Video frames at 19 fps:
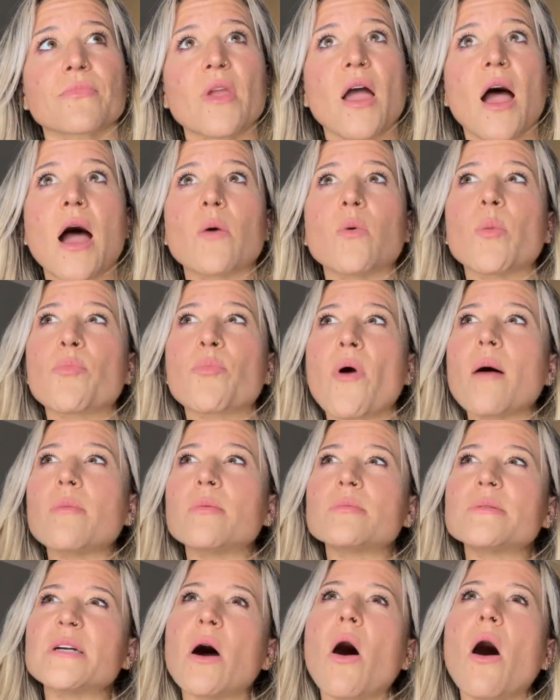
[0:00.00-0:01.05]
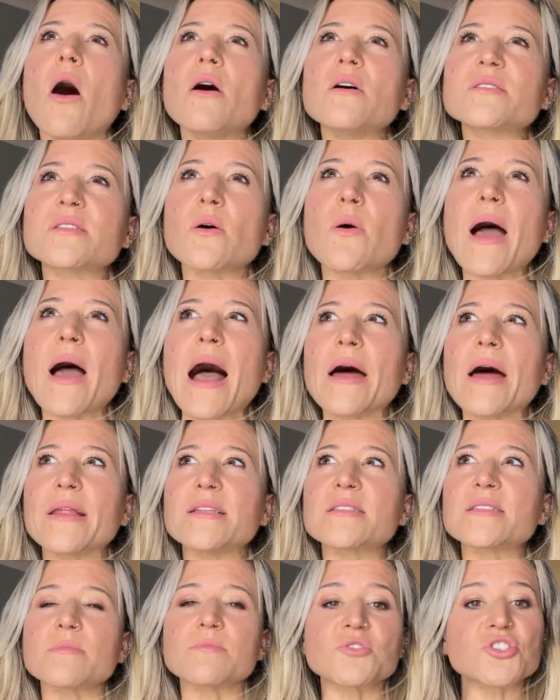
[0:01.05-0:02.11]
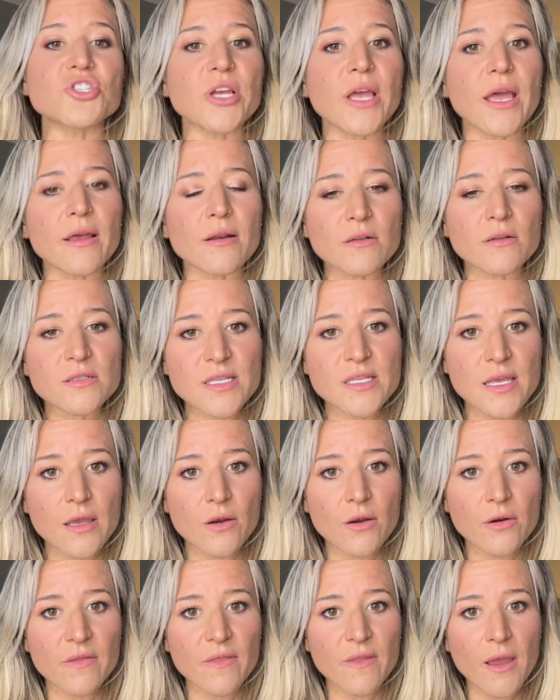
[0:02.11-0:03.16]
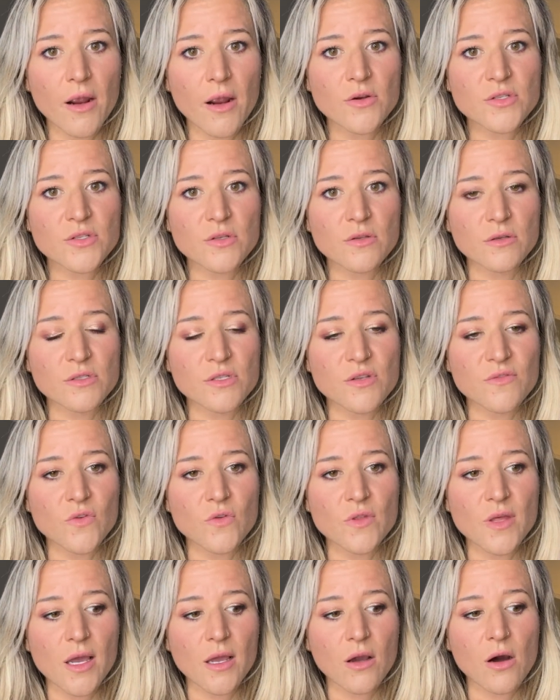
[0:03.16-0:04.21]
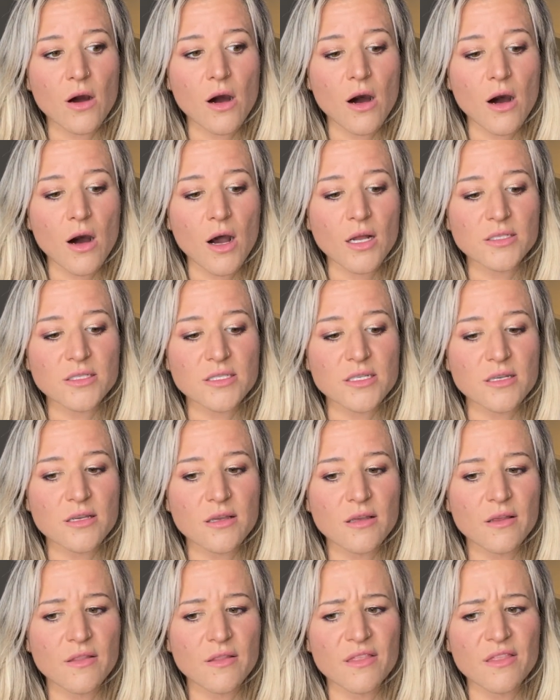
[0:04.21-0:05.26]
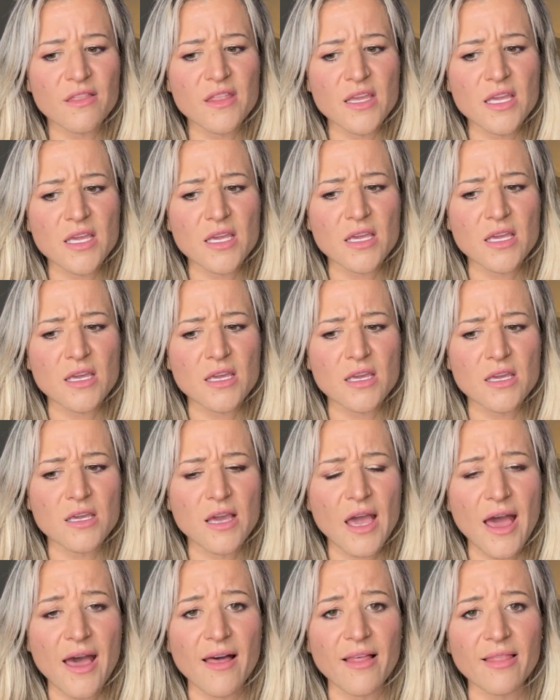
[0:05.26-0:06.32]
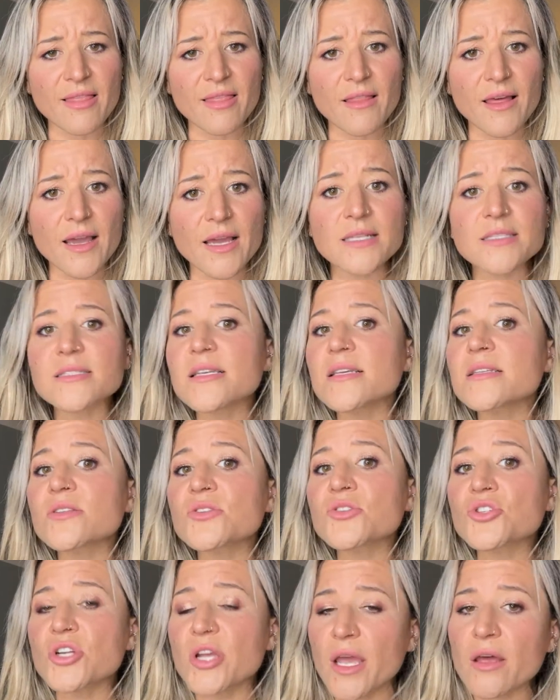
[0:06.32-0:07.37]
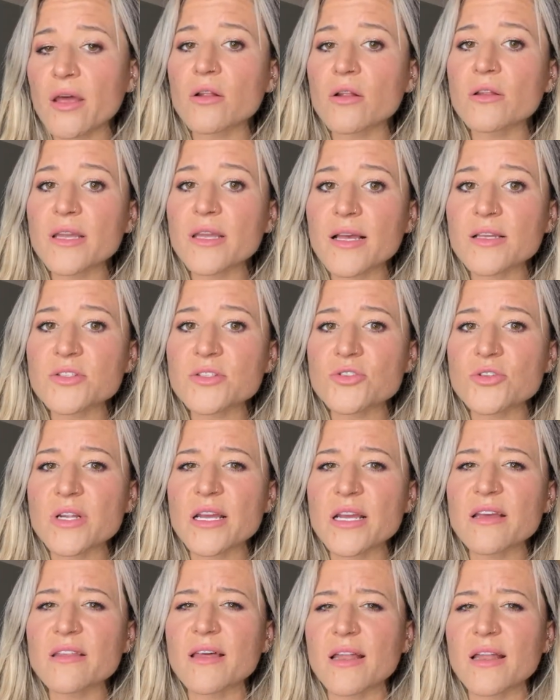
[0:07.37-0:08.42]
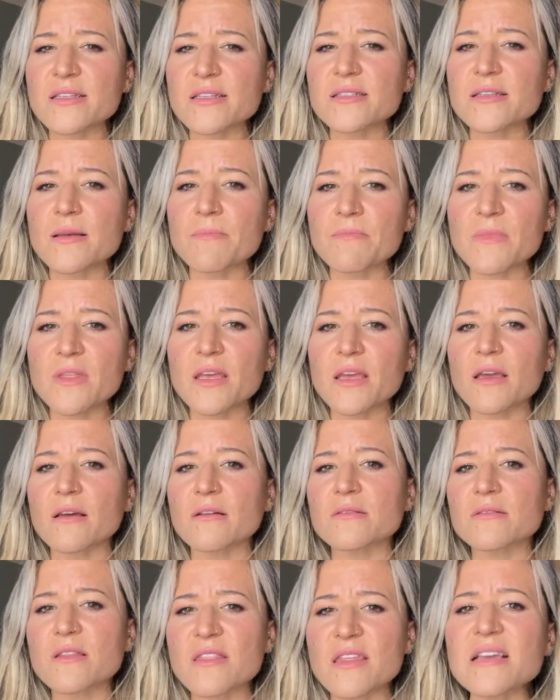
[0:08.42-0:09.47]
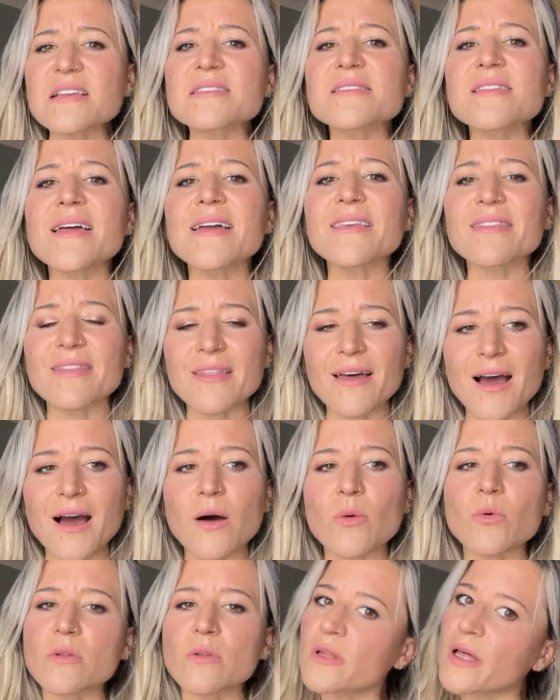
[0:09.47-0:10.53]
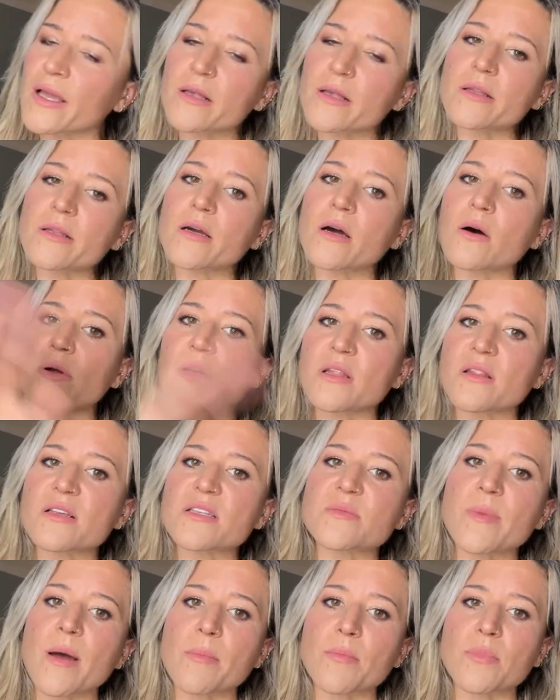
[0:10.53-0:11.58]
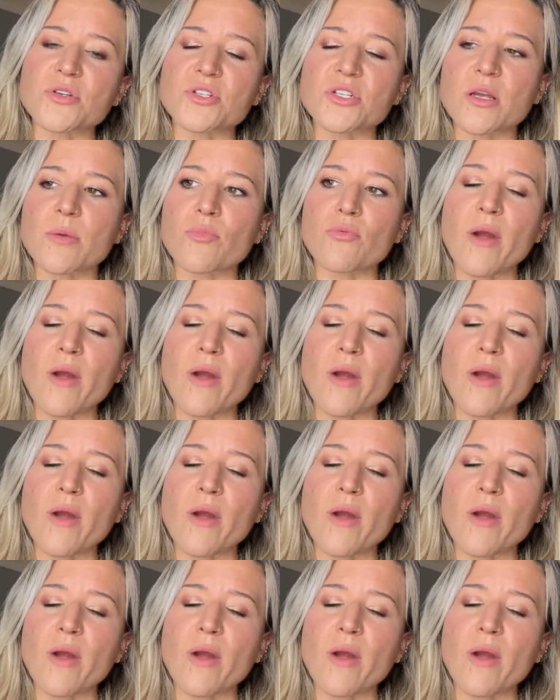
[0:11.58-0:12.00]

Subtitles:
I will probably also add in some channels here and there. So those of you that caught the Atlantis channel yesterday, that is something, things like that will likely go into this membership.